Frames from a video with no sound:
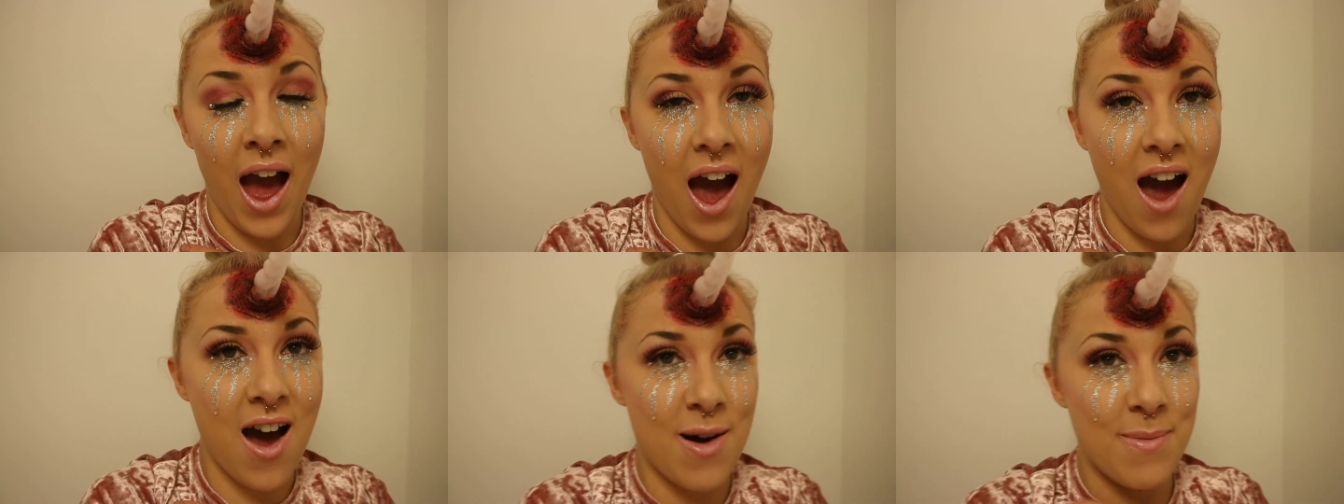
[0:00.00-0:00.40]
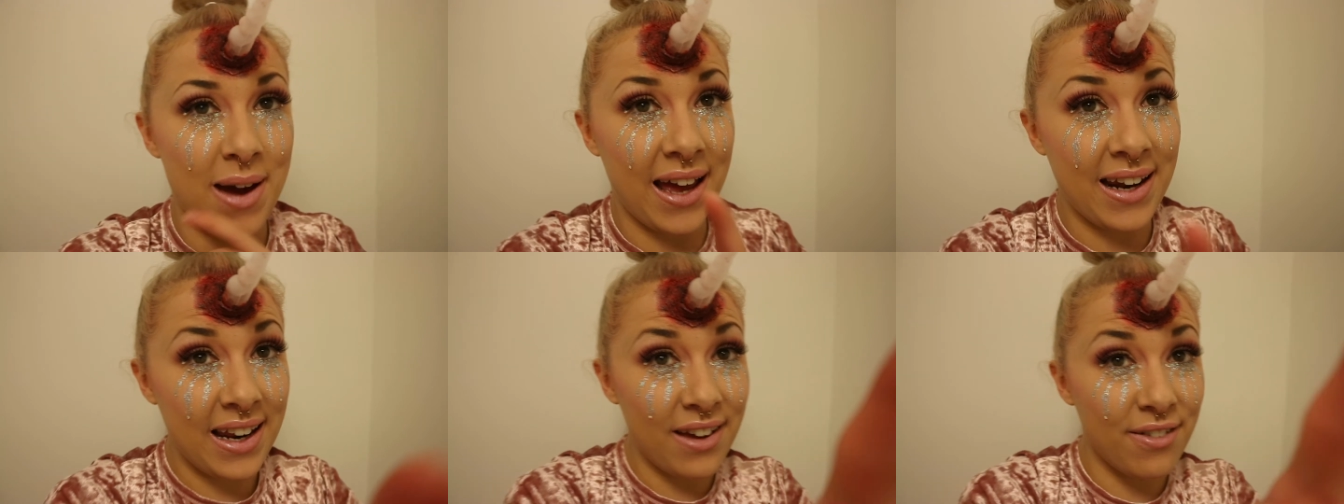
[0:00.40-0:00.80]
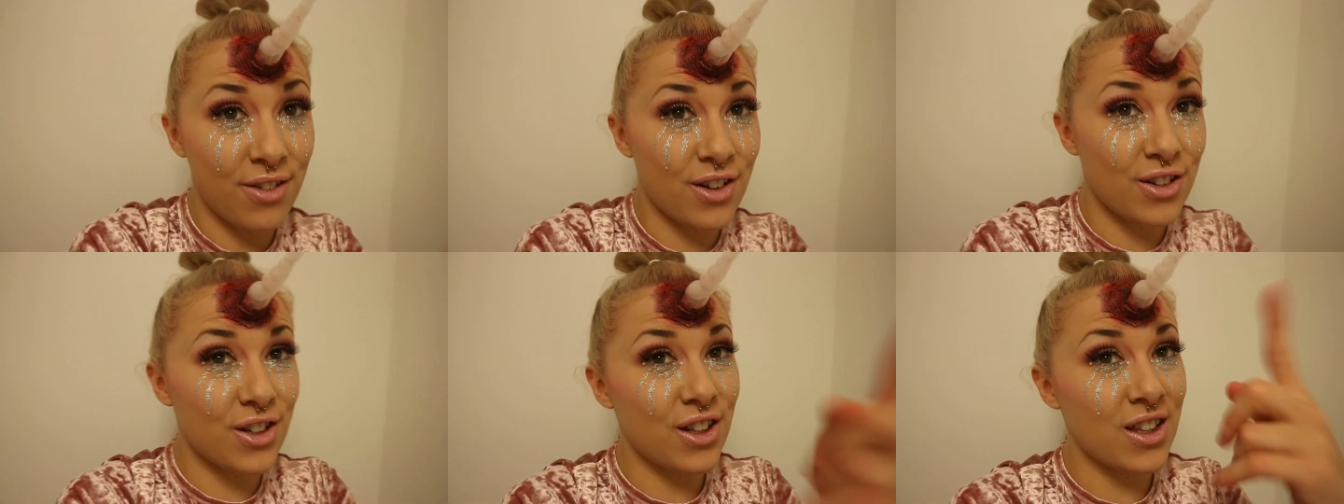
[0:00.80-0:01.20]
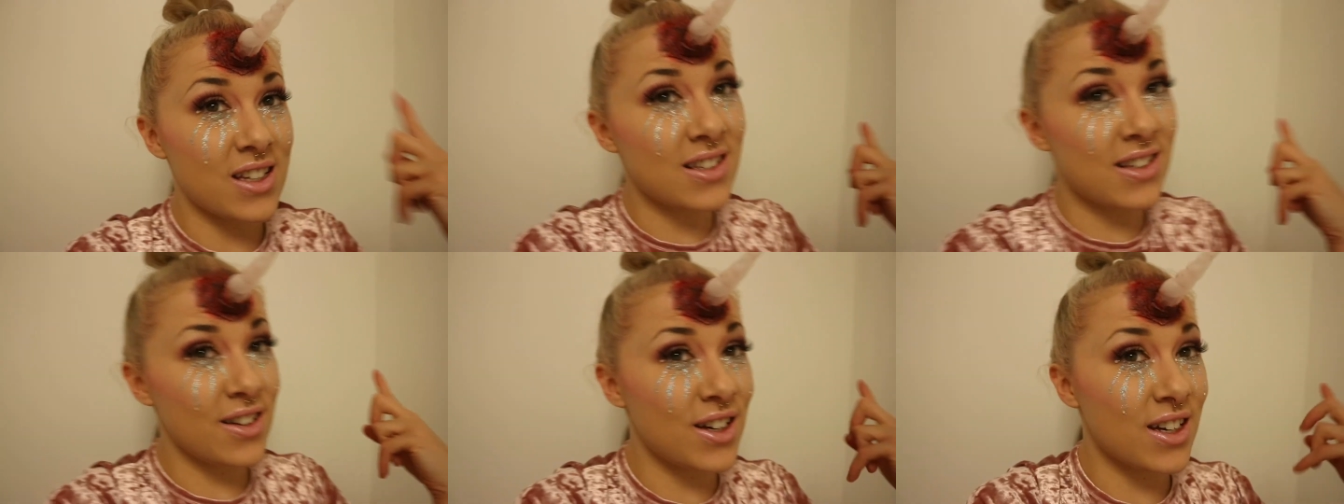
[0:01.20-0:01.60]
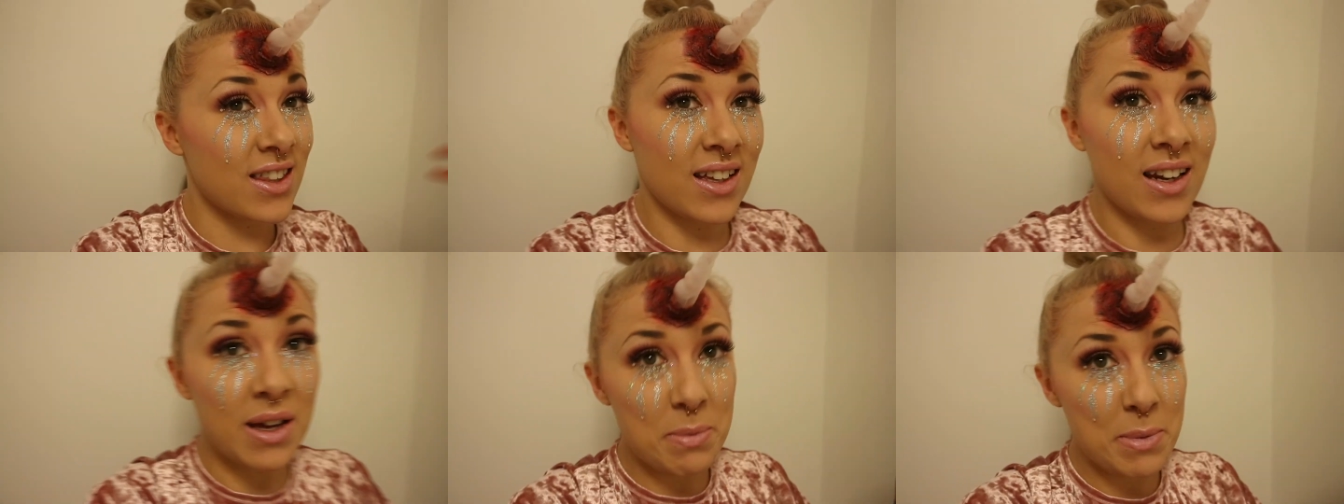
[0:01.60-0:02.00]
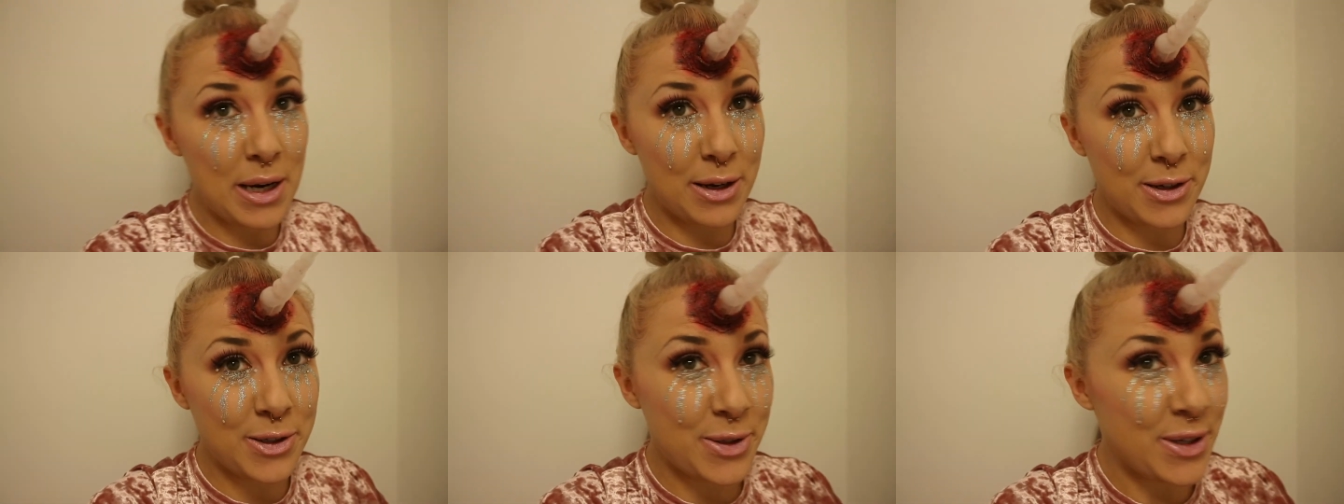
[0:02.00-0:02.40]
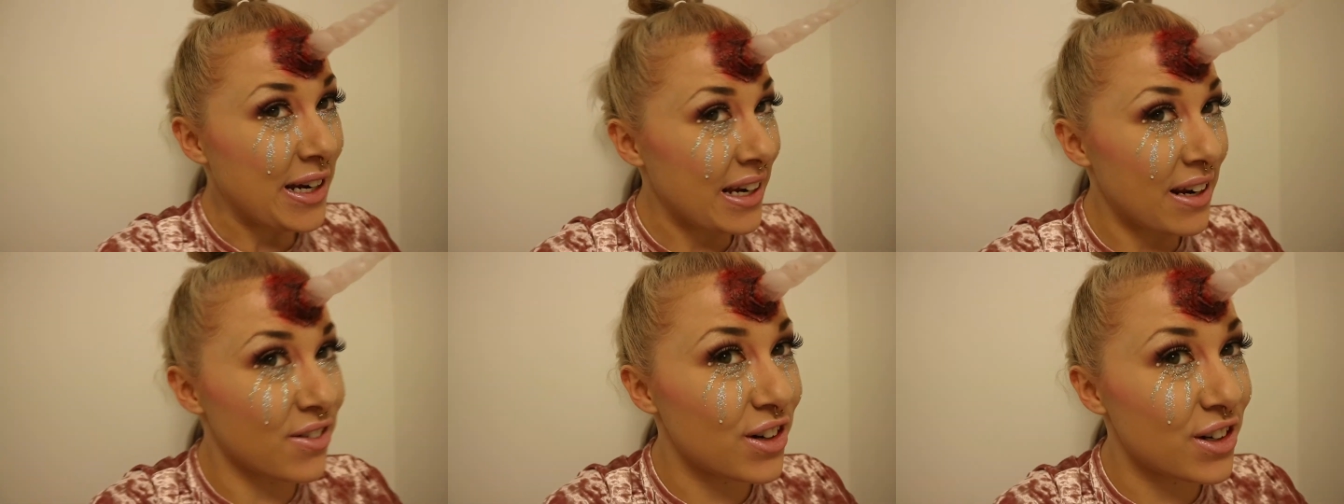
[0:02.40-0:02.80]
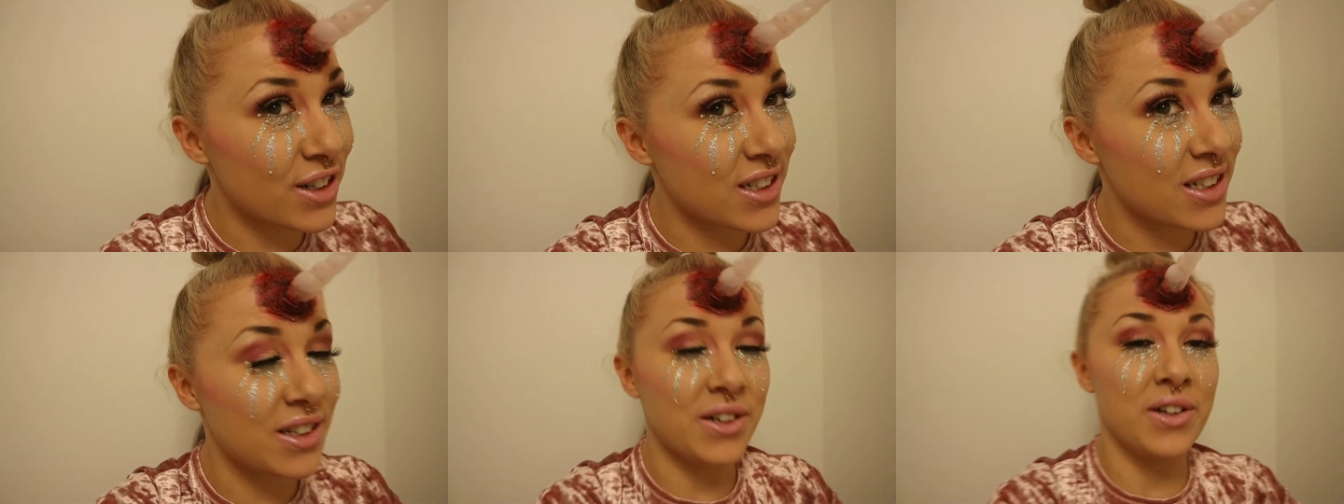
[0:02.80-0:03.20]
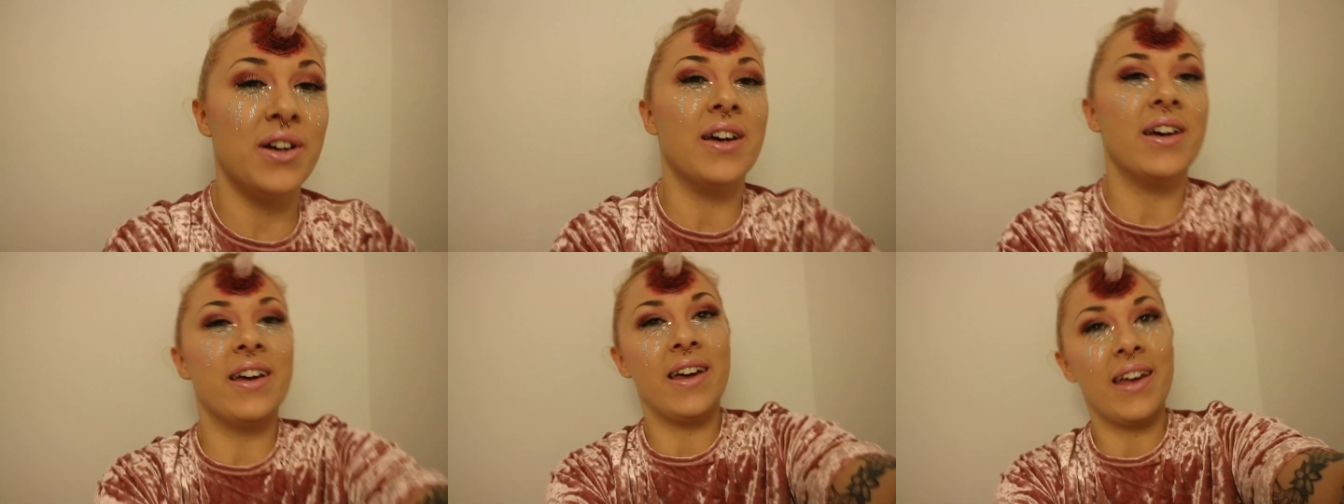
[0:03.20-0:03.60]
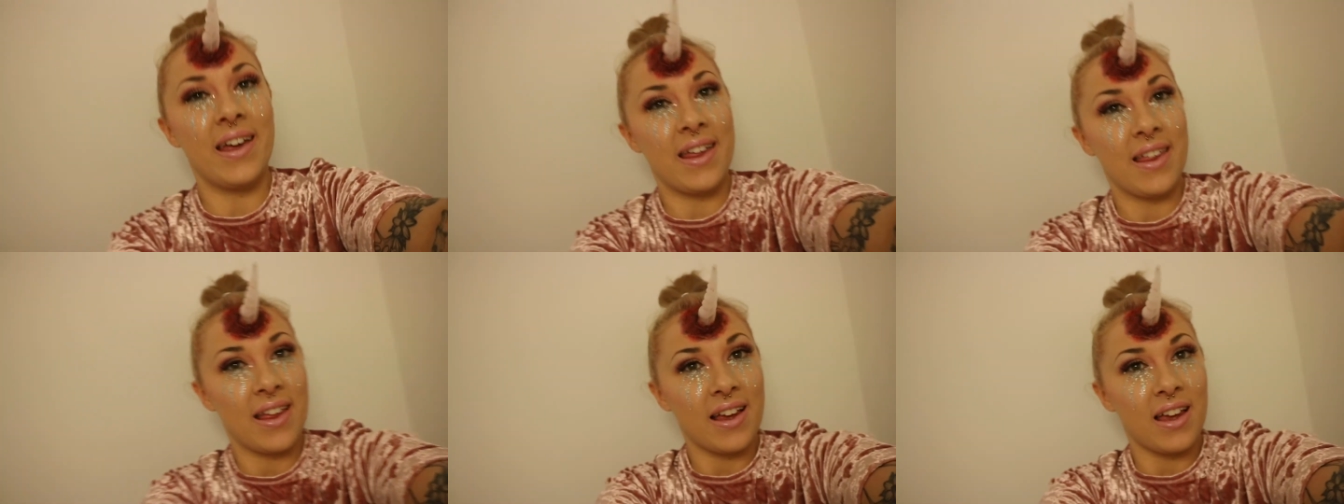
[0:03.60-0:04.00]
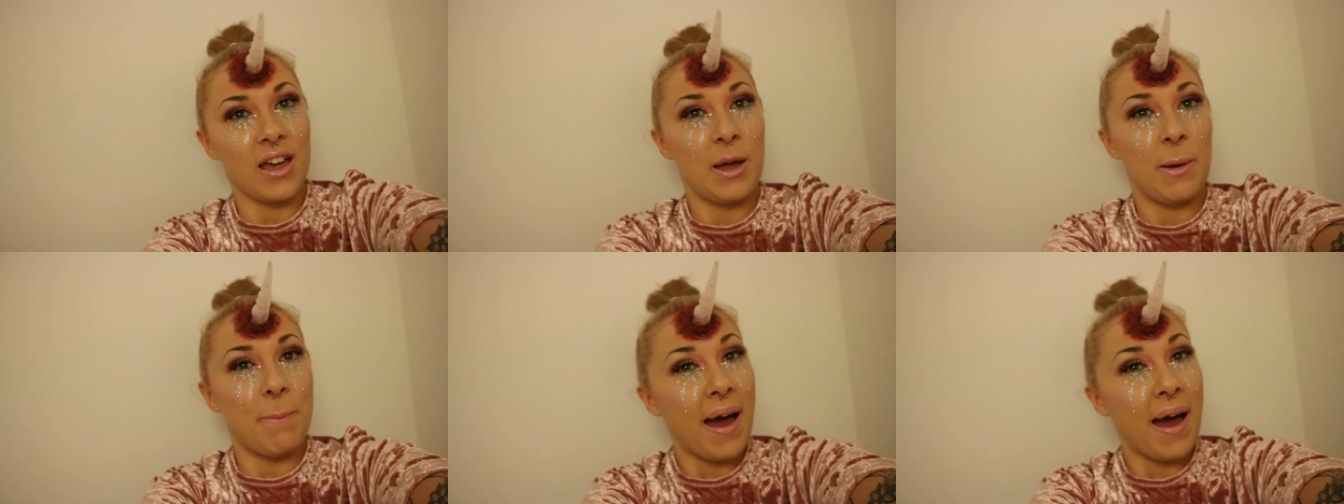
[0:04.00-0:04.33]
And if you do this look, then let me know so I can have a look too. Thank you,